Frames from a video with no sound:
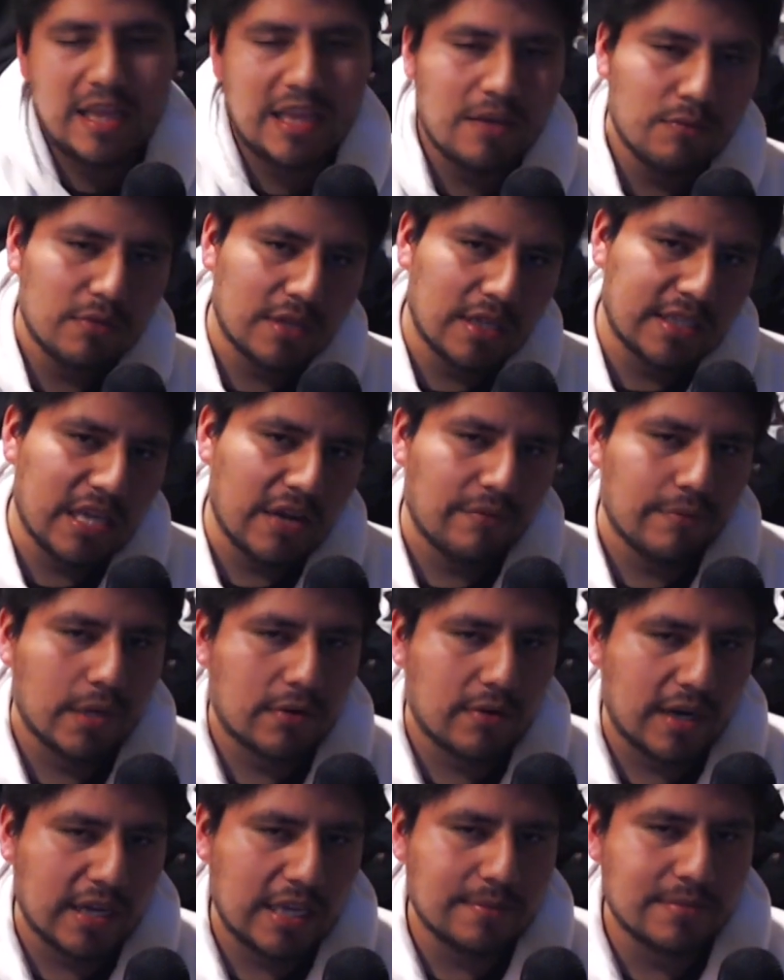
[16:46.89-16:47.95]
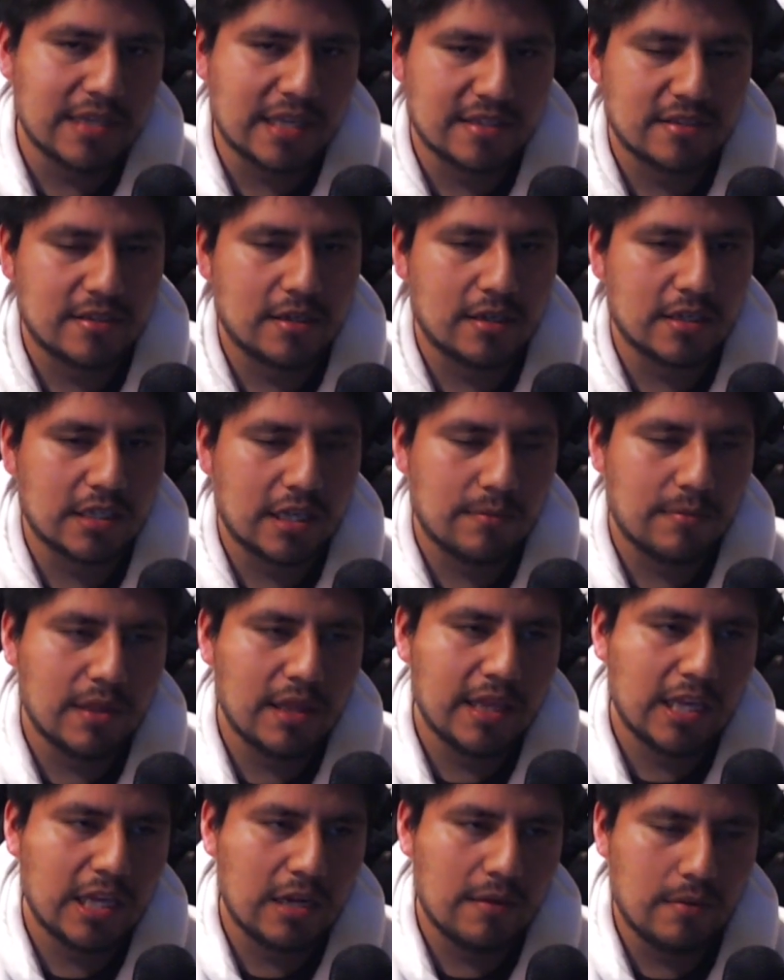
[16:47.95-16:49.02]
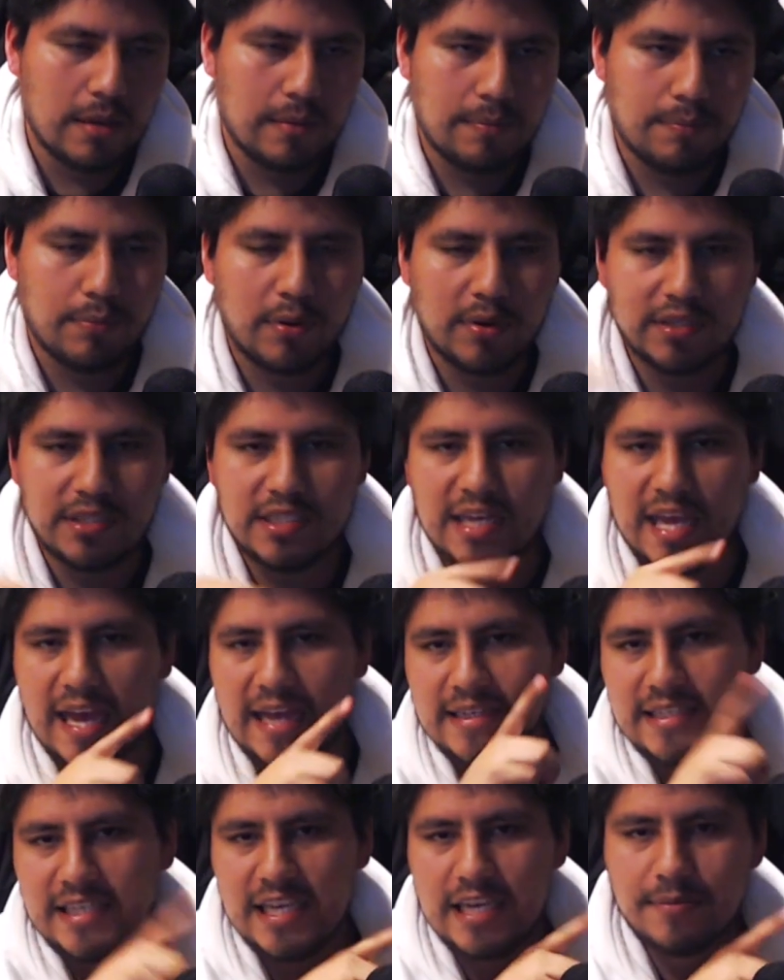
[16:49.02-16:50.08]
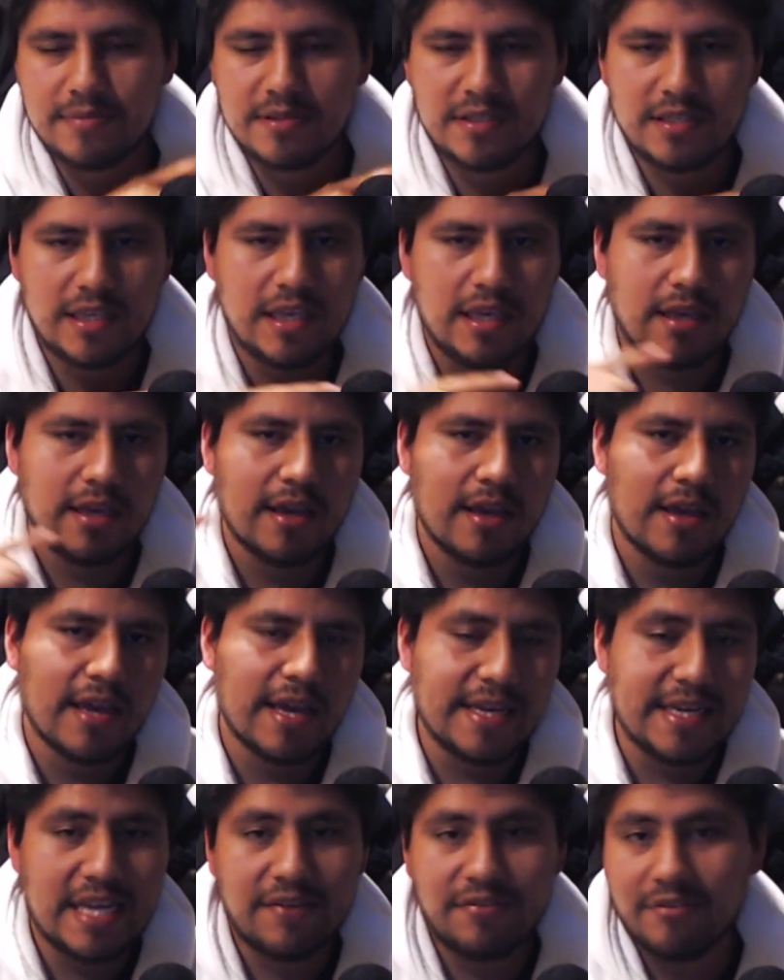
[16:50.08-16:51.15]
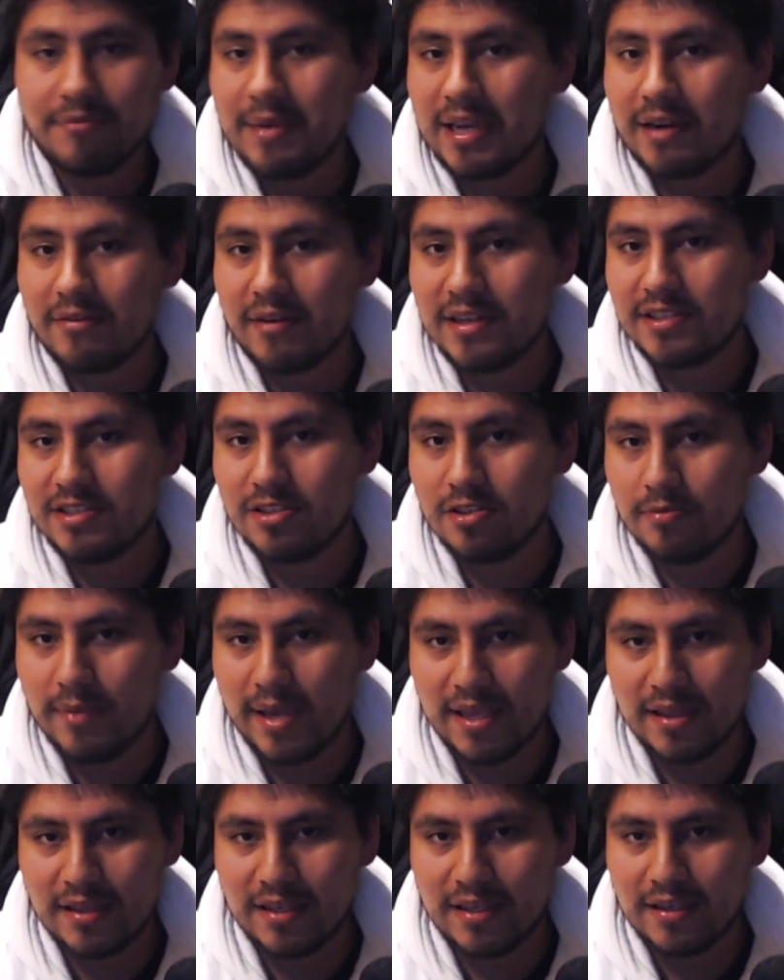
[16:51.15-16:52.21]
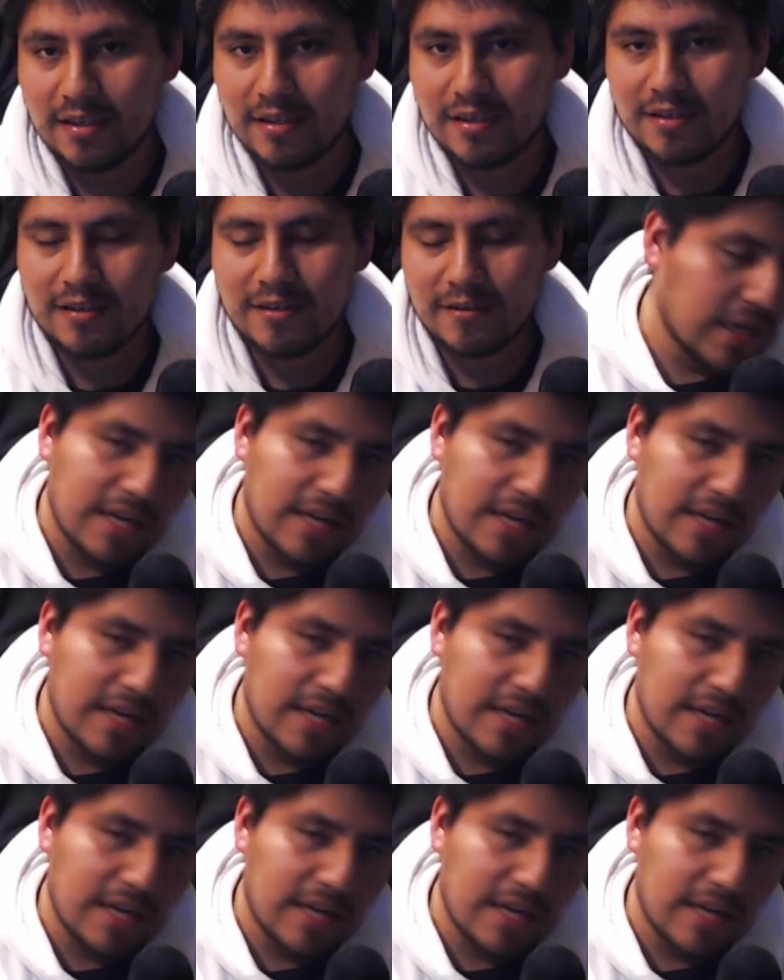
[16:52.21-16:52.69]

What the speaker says: Mainly when the Devil May Cry games that suck, they're mainly going to be pointing at DMC and Devil May Cry 2 mainly.